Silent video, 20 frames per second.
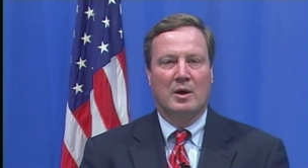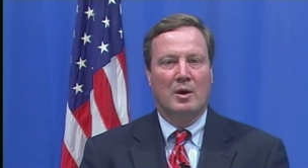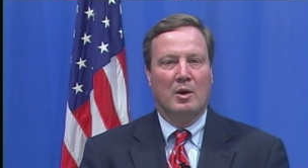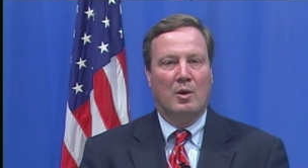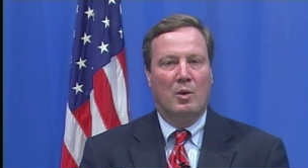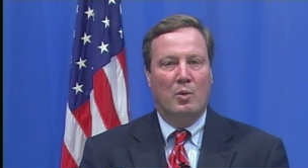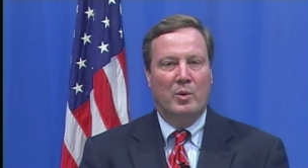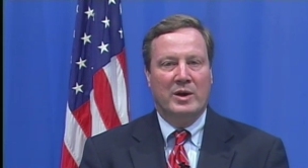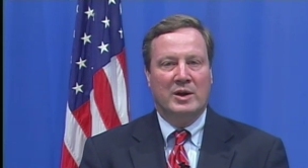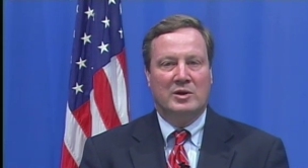
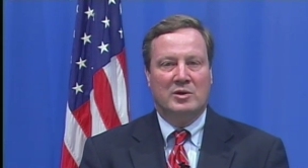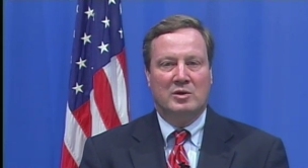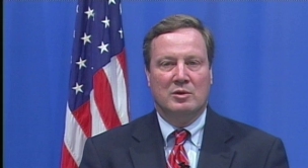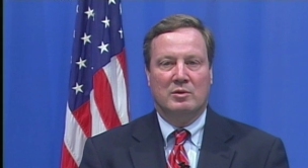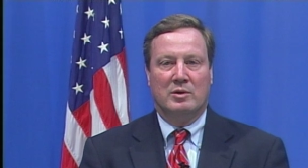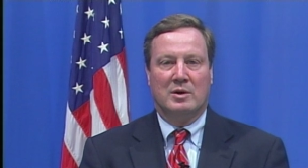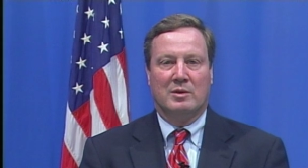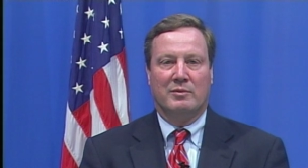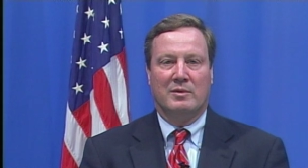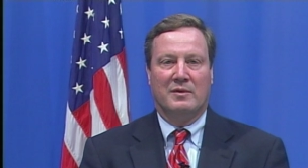we
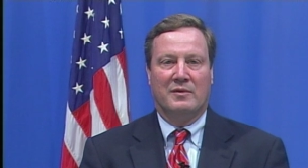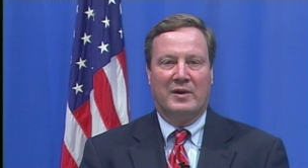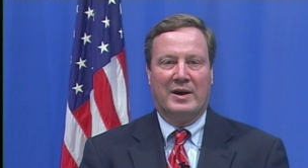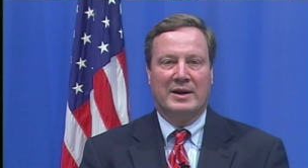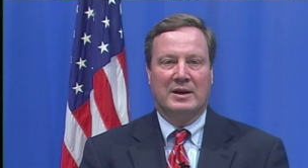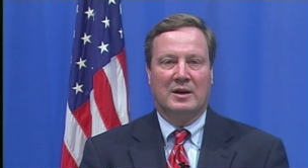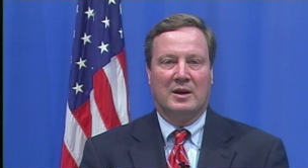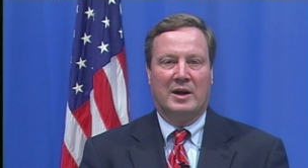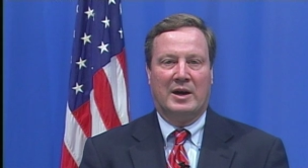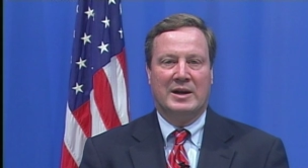too can
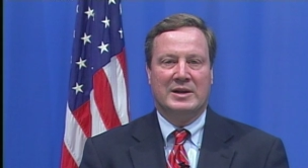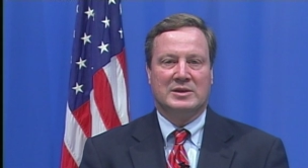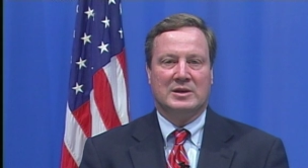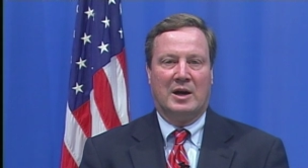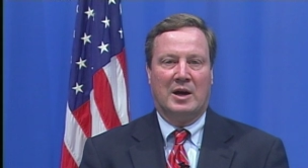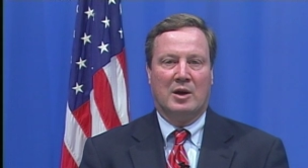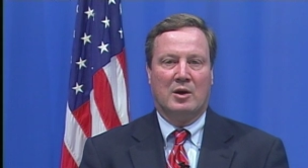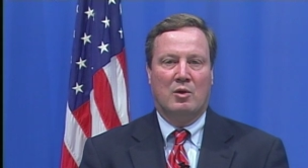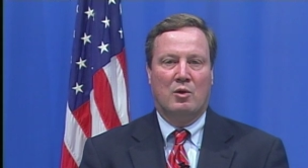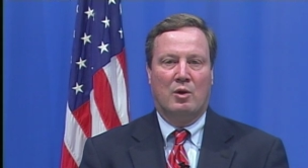revitalize
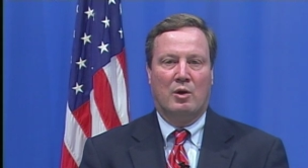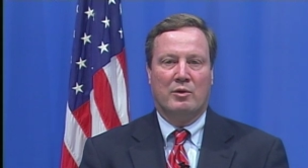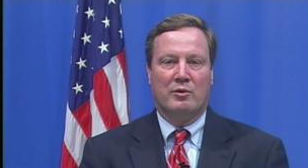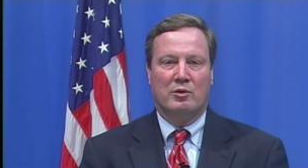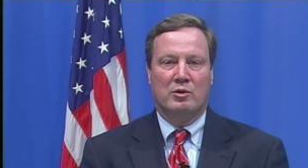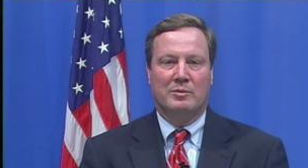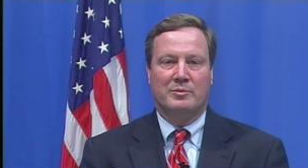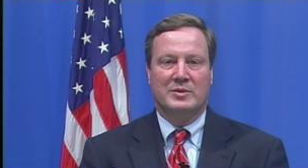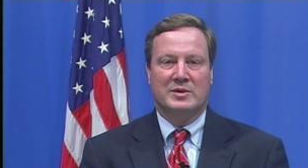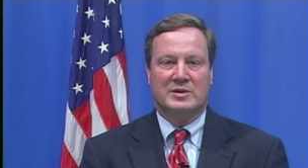our core
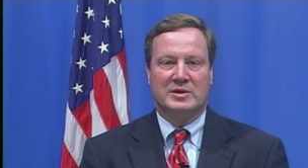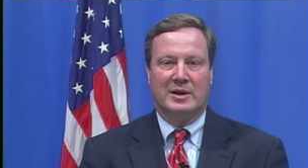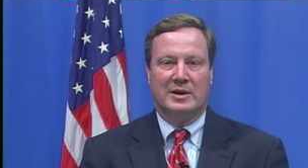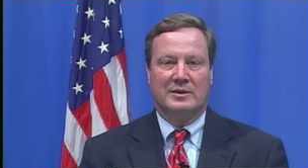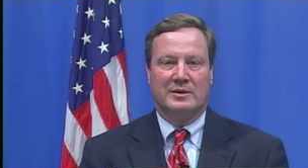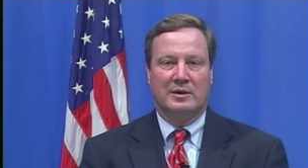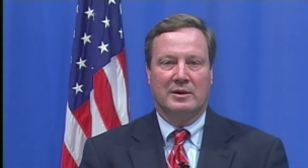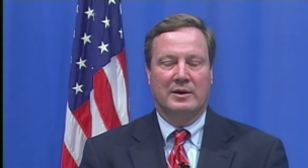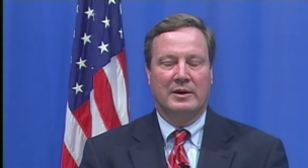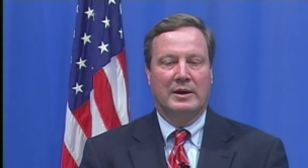urban
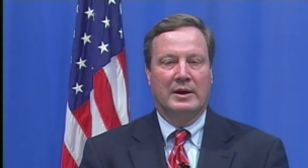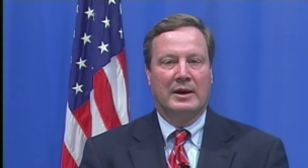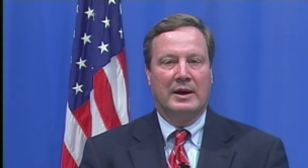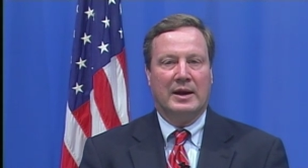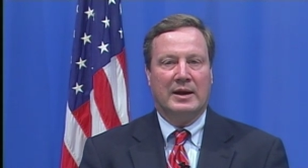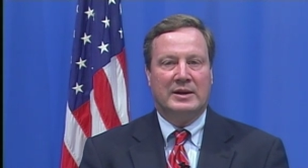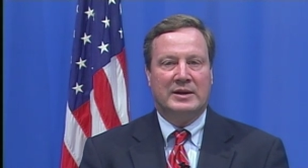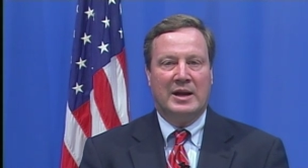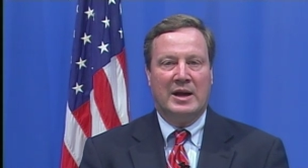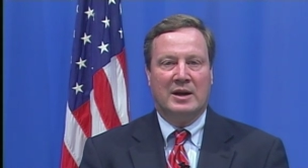center
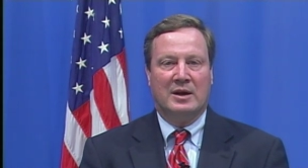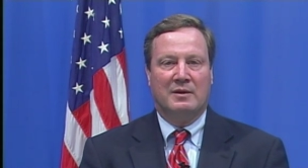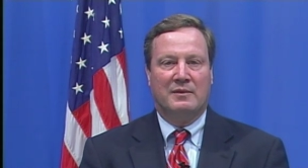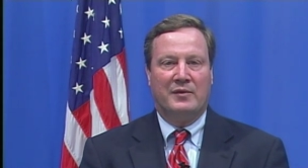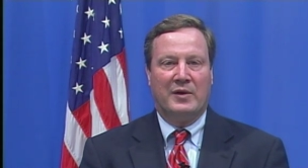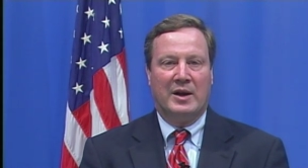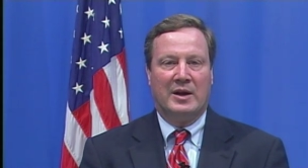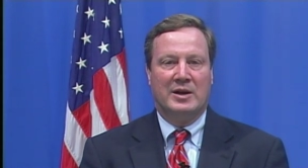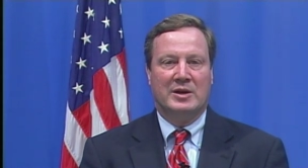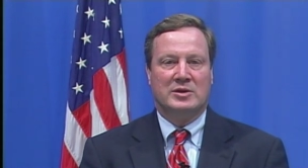and take
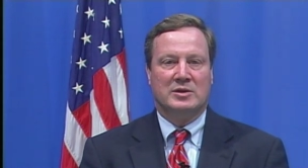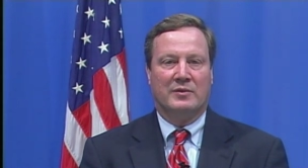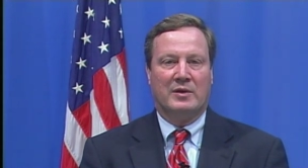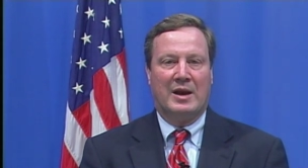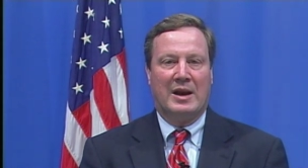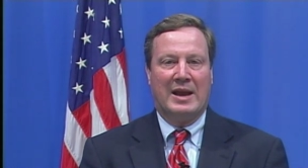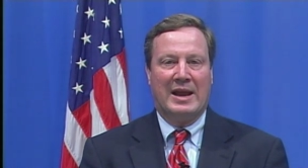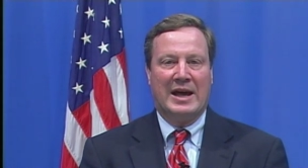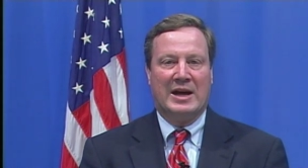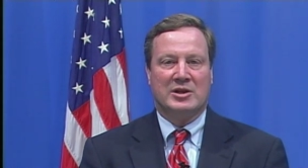advantage of the
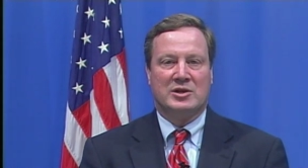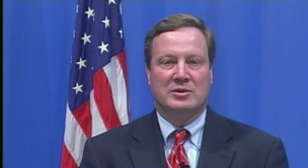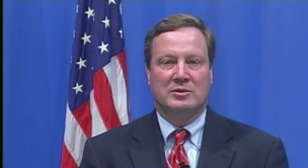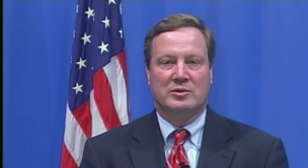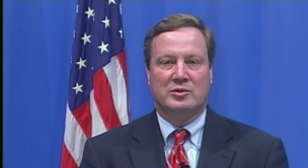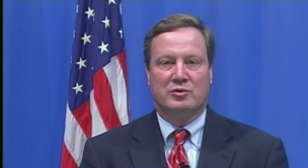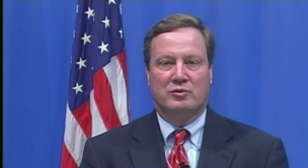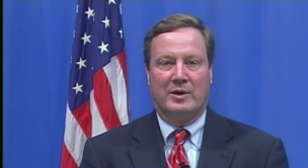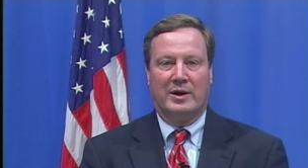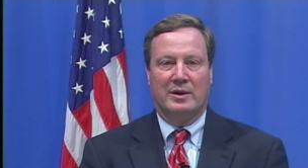national
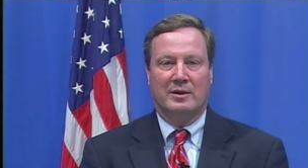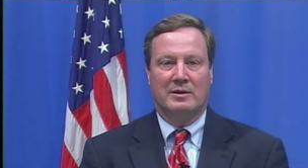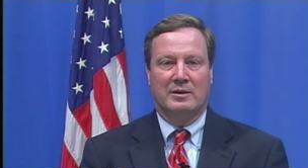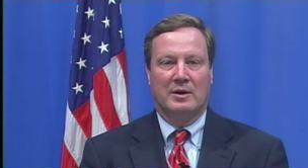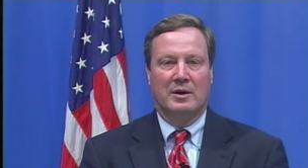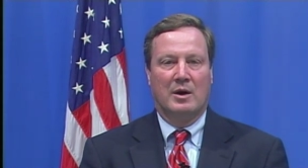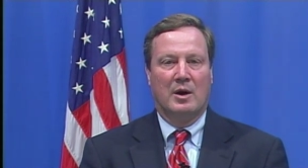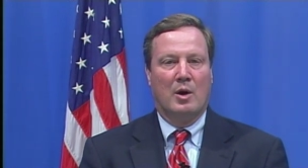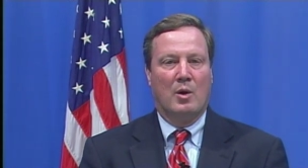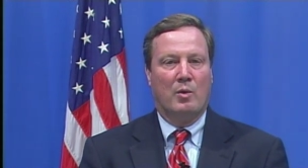trend
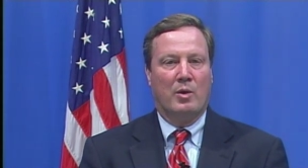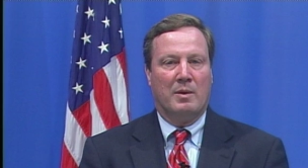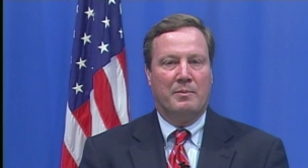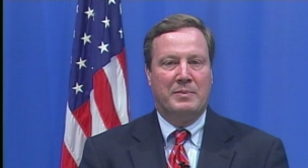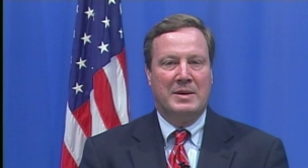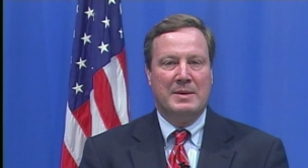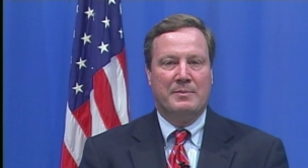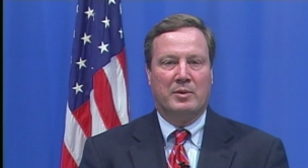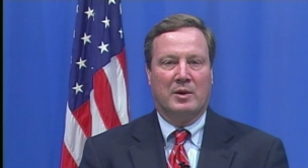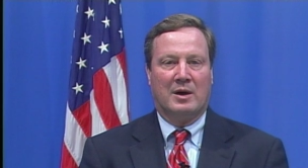where
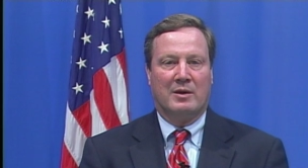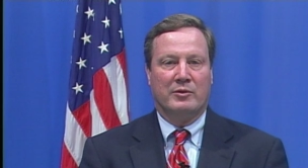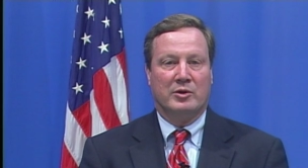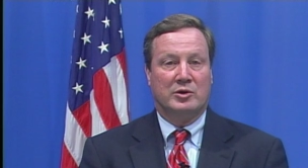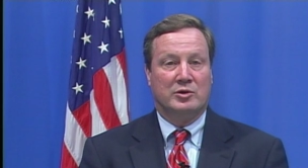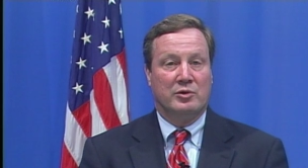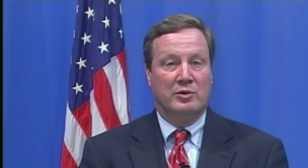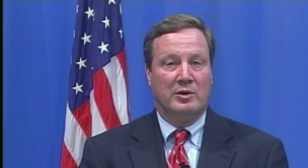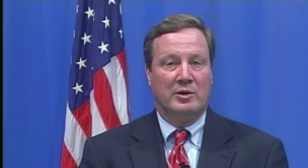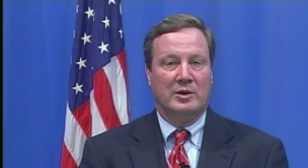people are
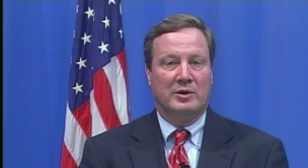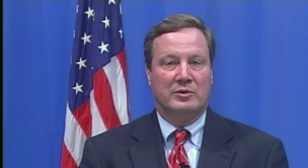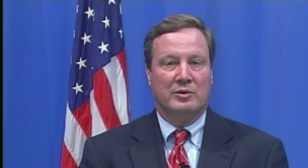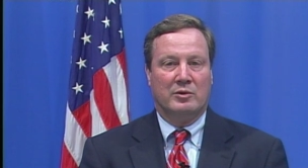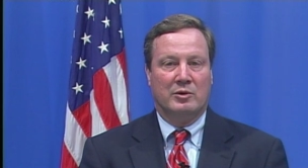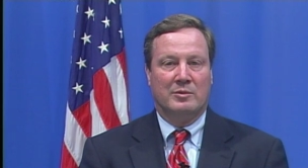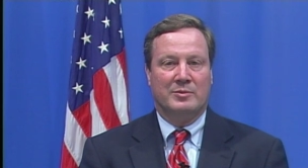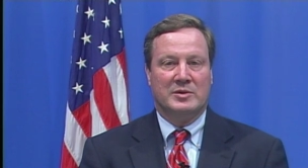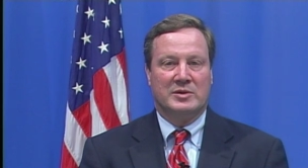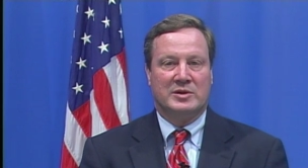returning to
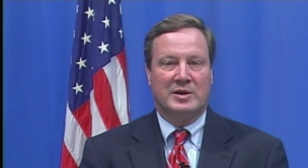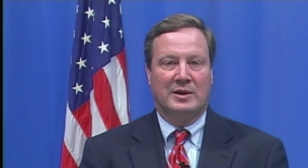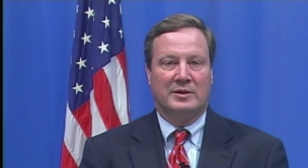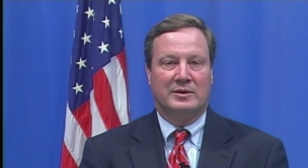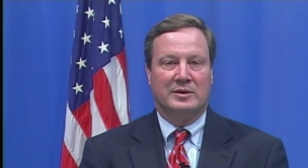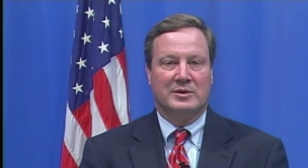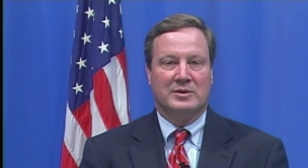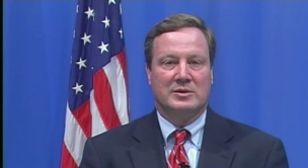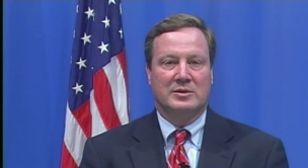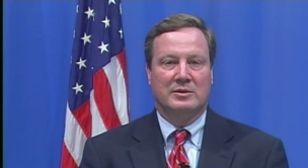urban
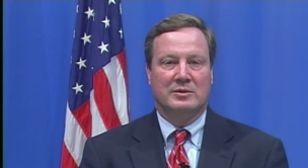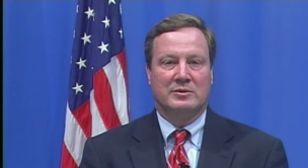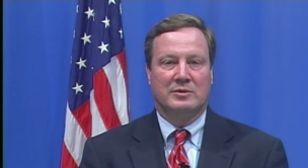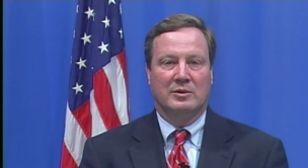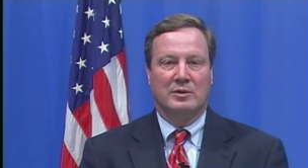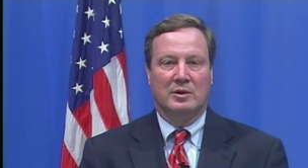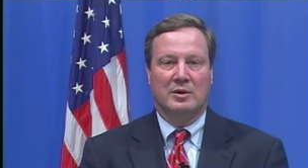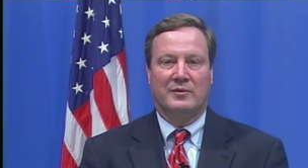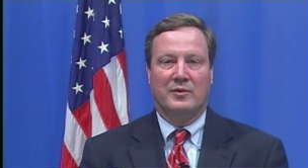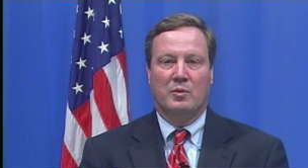centers to
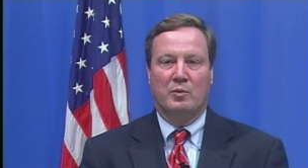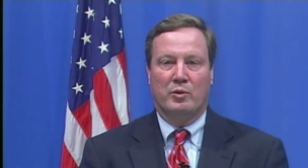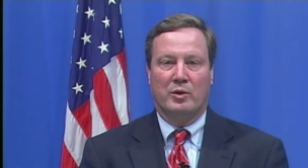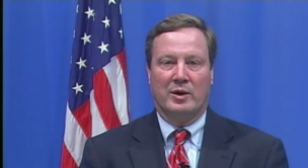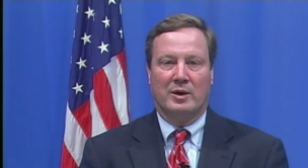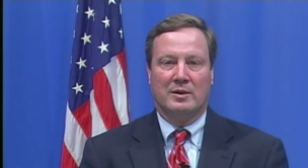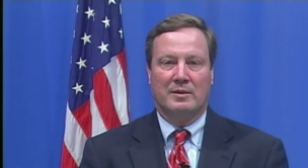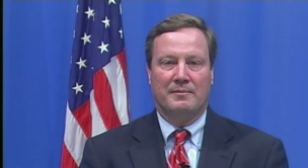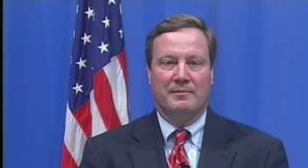live and work.